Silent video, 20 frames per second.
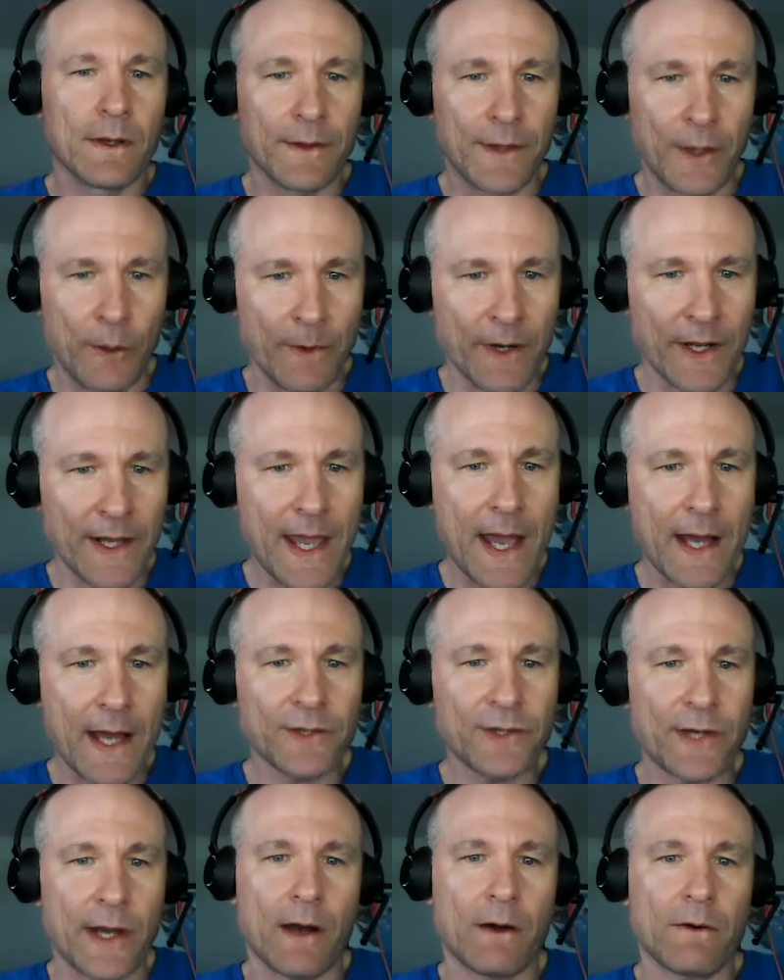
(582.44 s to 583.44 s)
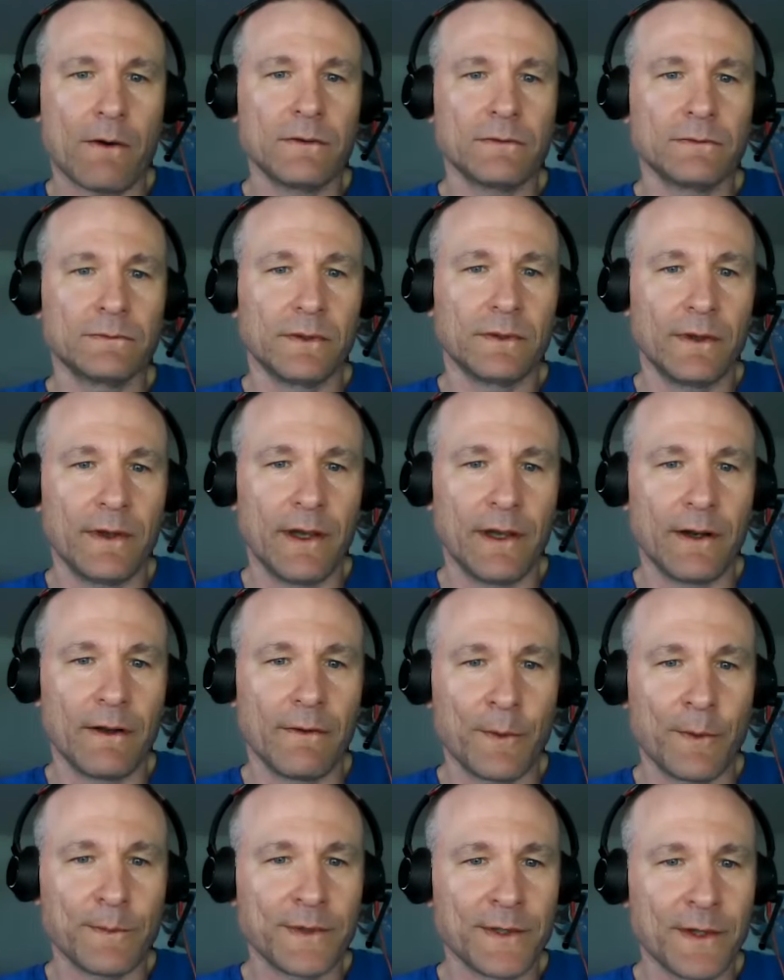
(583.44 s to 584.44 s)
they want to cash out and get a
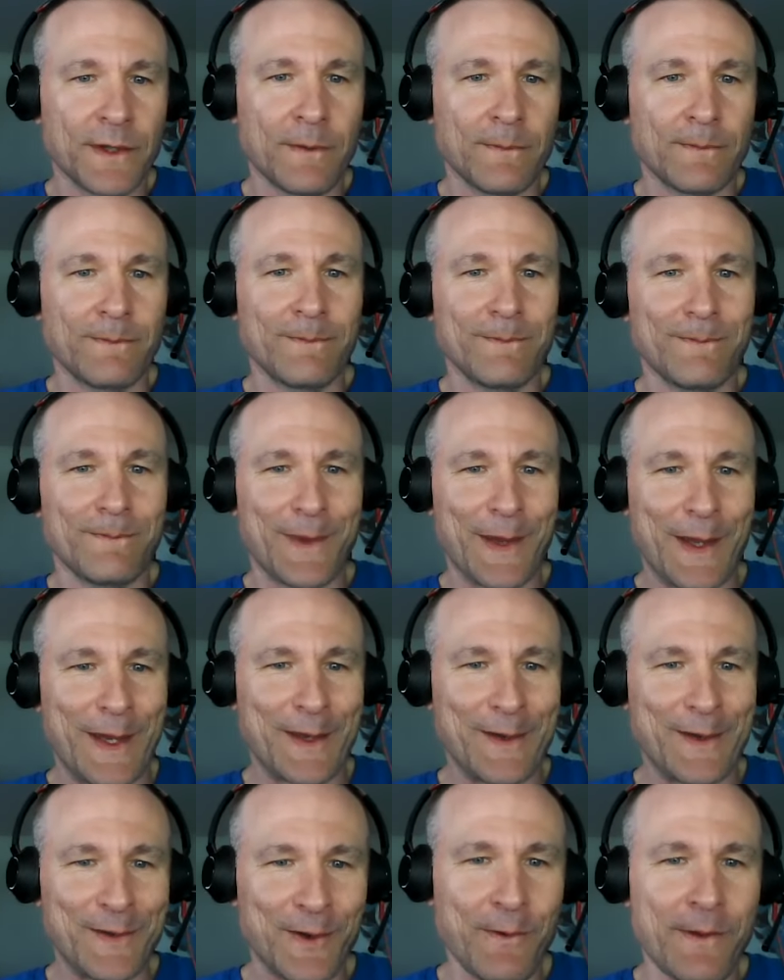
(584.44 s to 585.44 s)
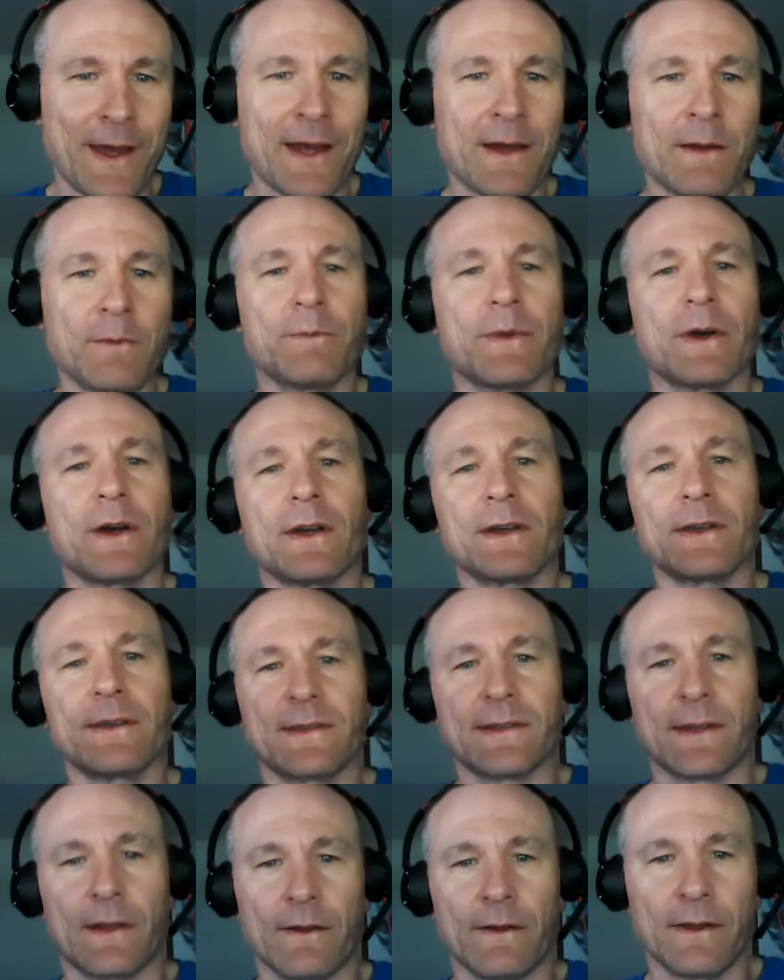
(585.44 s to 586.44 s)
lump sum. They can do that by
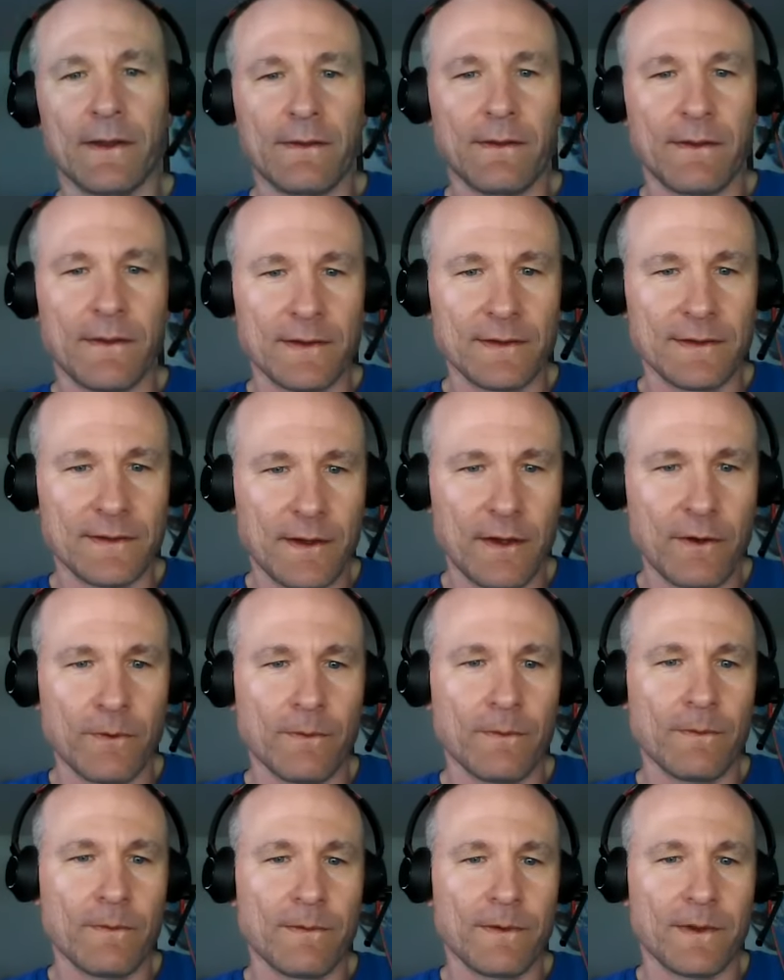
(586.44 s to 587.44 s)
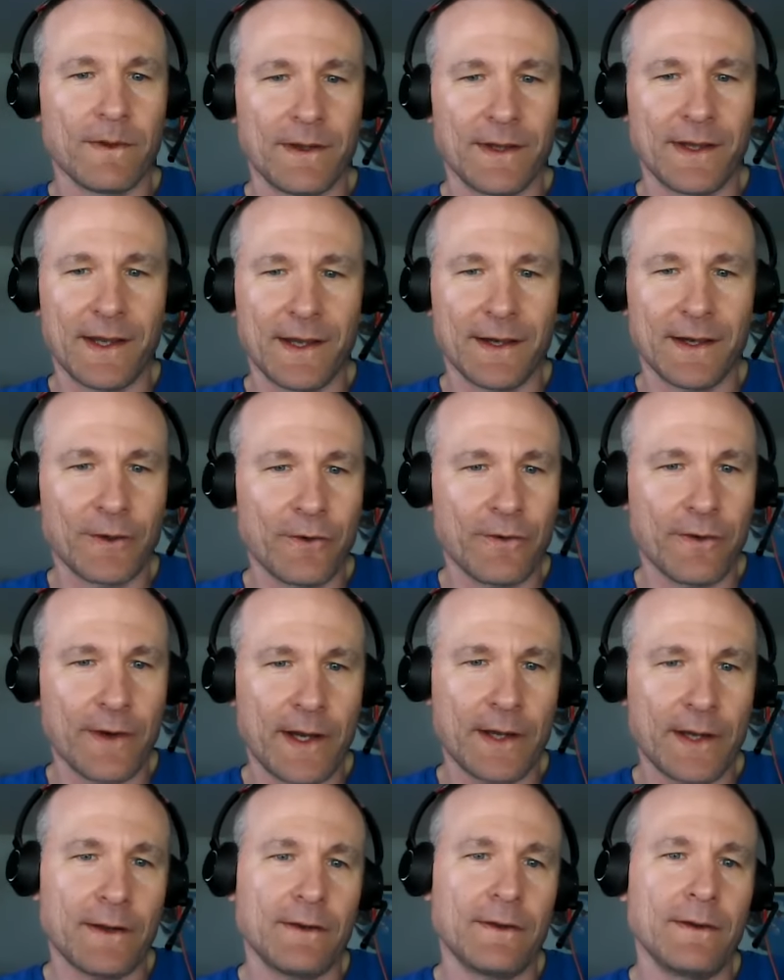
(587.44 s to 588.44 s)
selling this note that they had
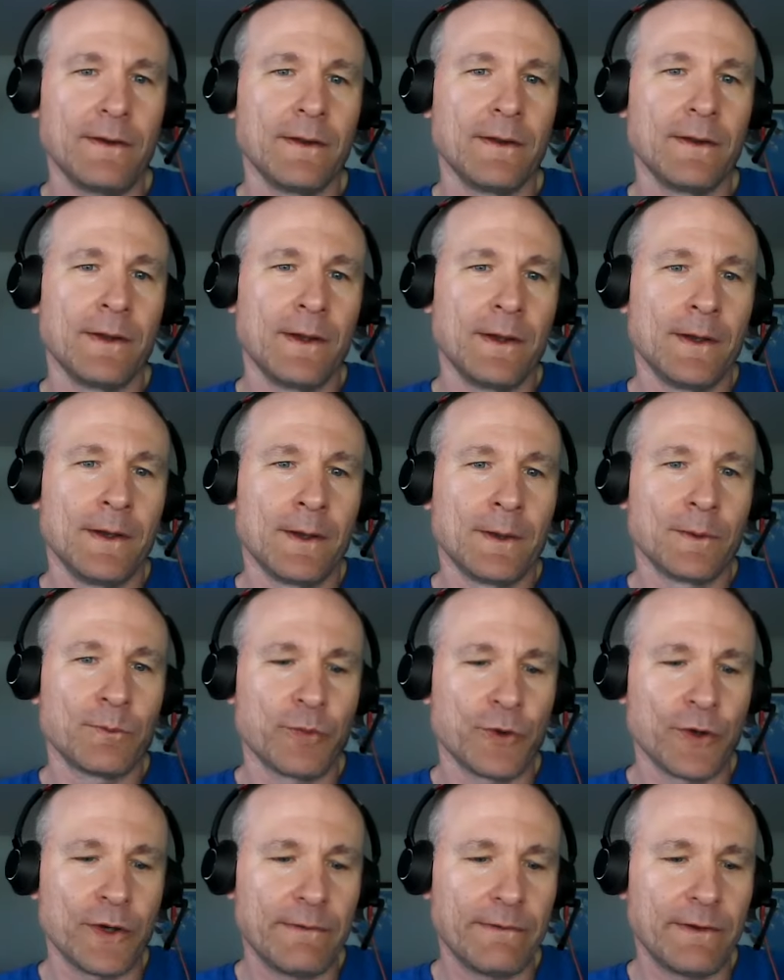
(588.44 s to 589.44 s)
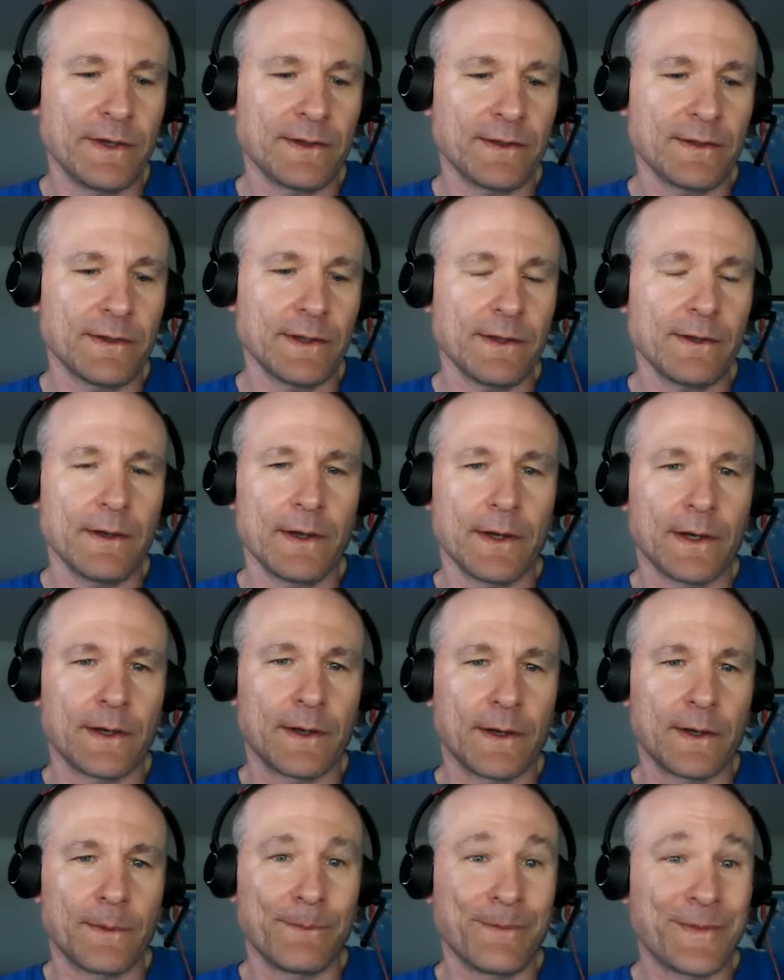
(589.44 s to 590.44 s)
created previously.
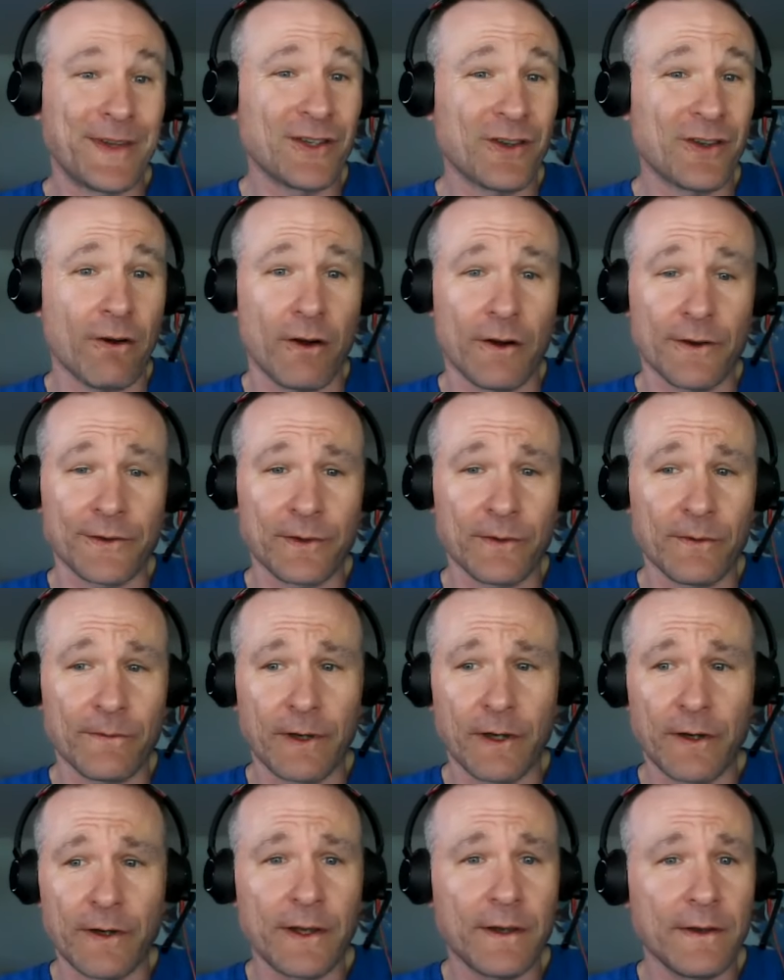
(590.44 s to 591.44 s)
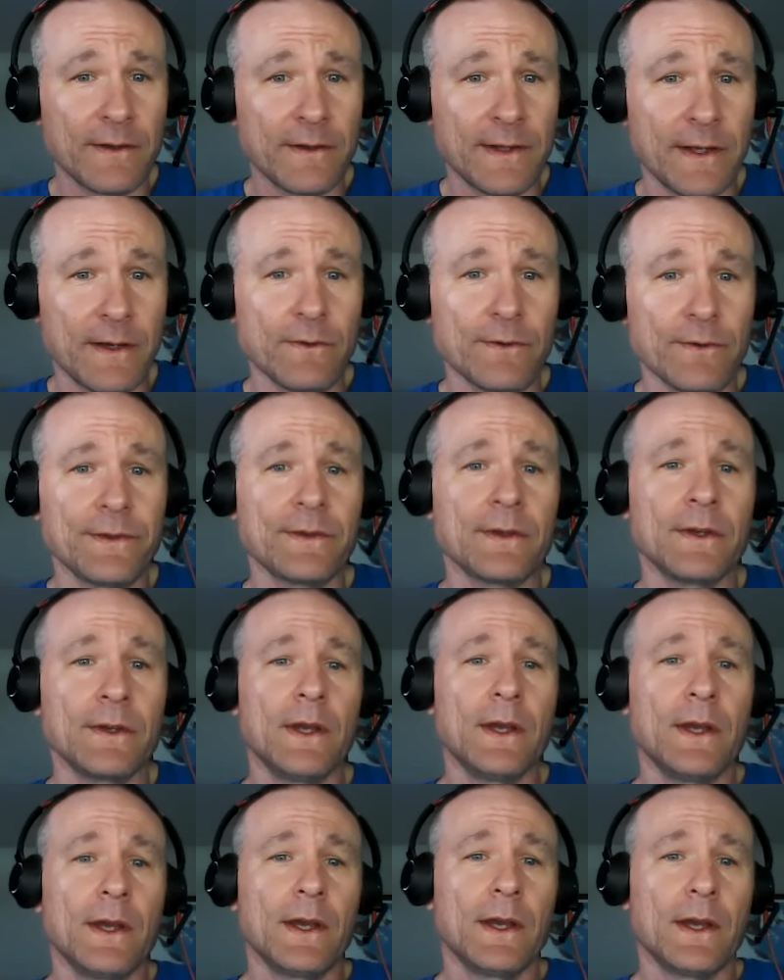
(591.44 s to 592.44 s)
These are also very good deals.
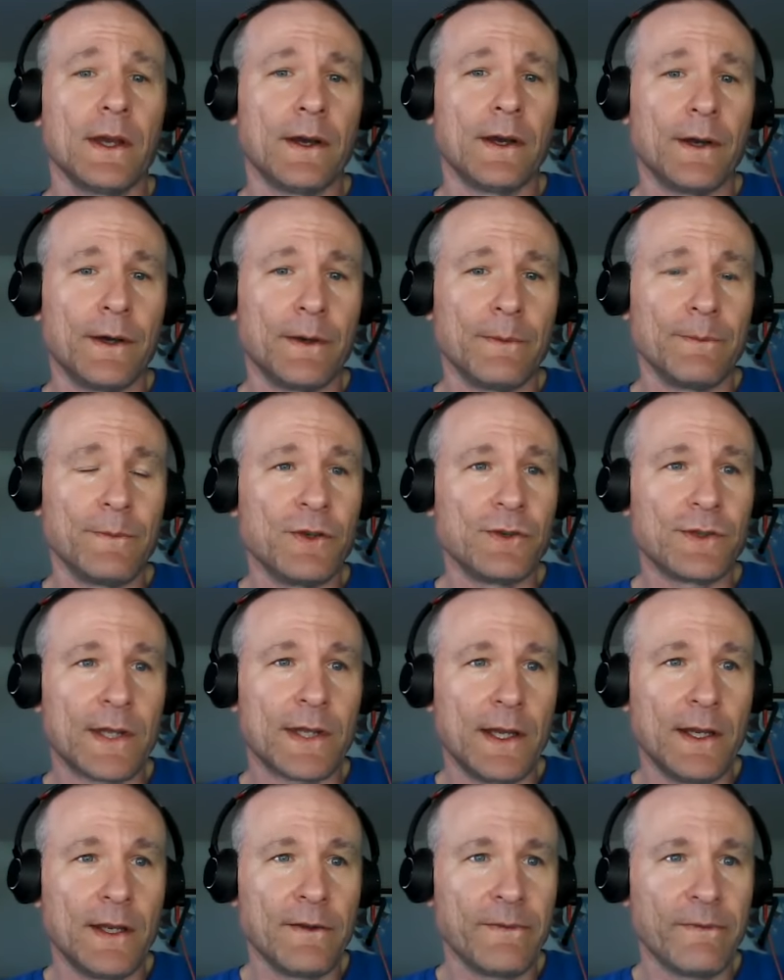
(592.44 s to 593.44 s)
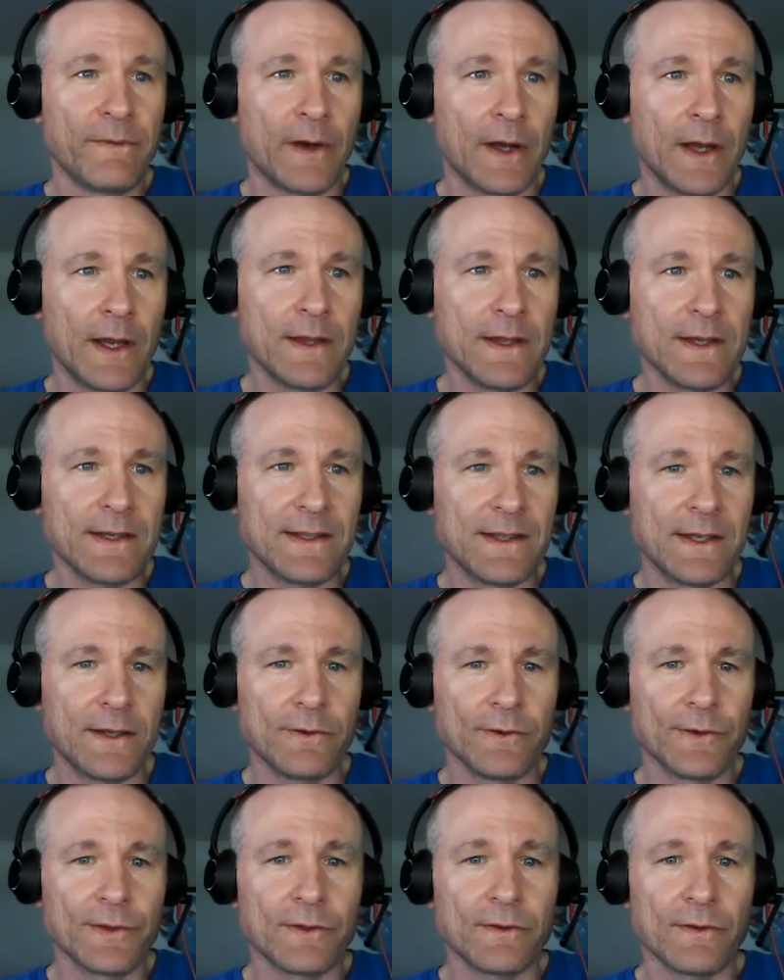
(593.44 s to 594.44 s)
You tend to find these
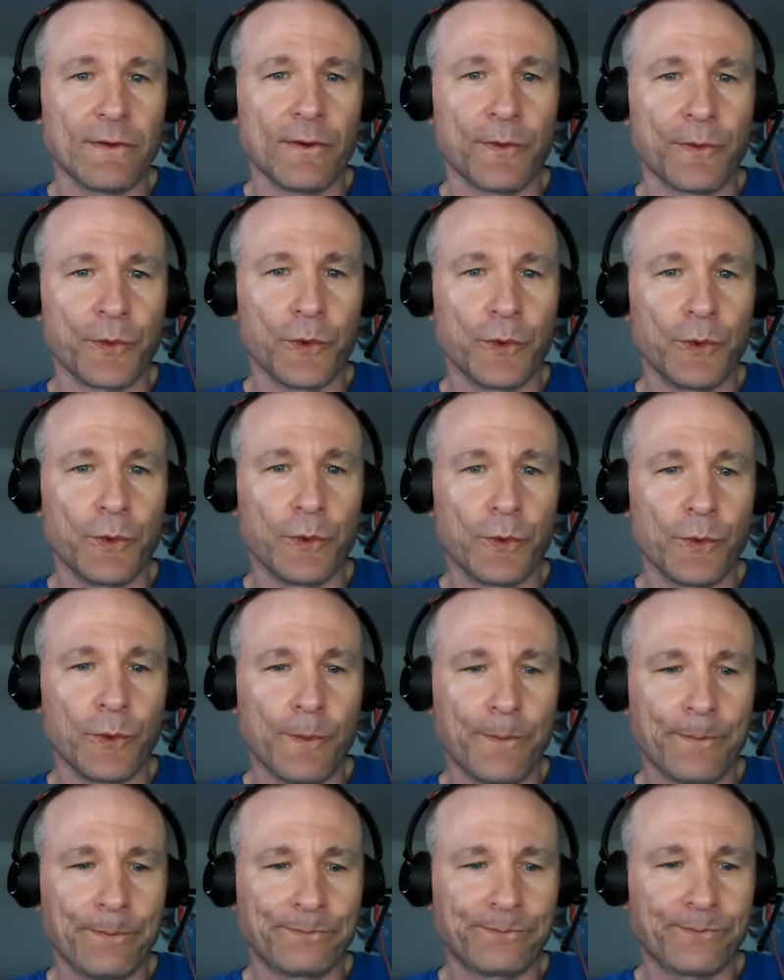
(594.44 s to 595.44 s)
deals through